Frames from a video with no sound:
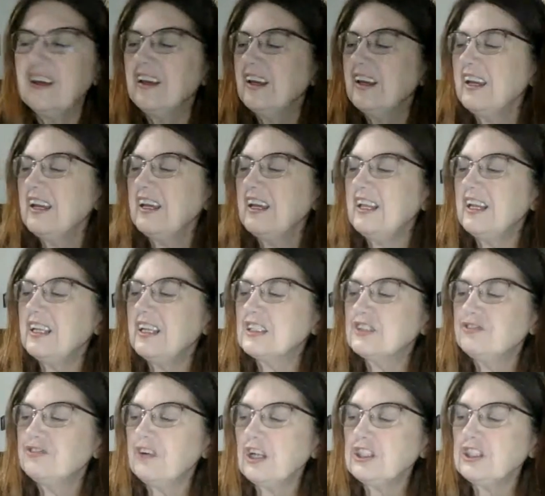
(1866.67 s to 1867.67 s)
It is
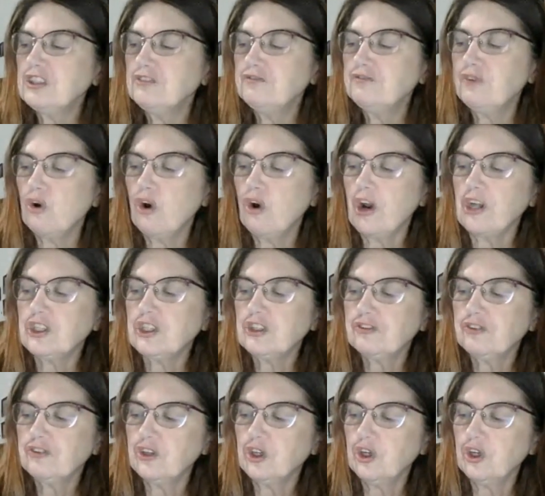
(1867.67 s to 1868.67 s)
fresh and foraged
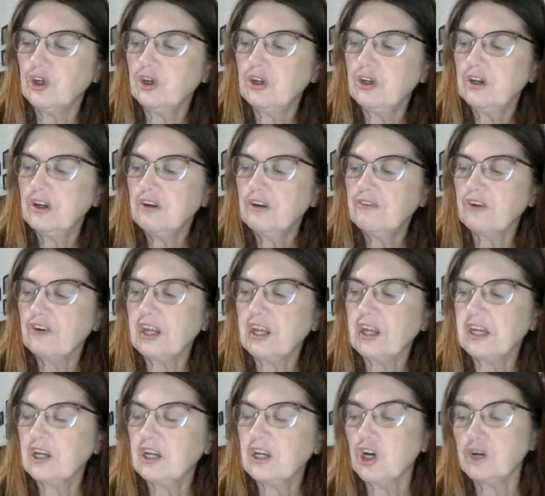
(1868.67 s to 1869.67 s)
food for
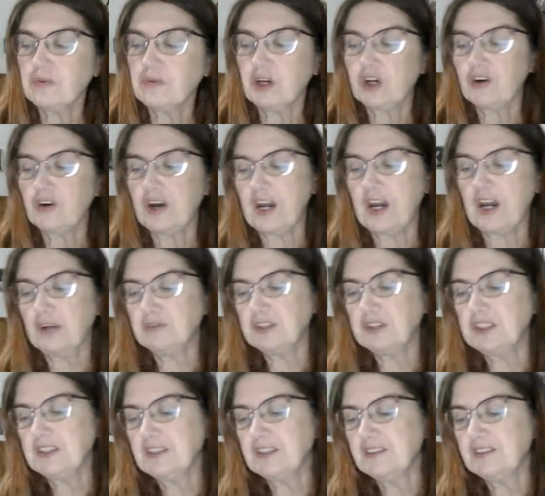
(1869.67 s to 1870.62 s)
land hermit crabs.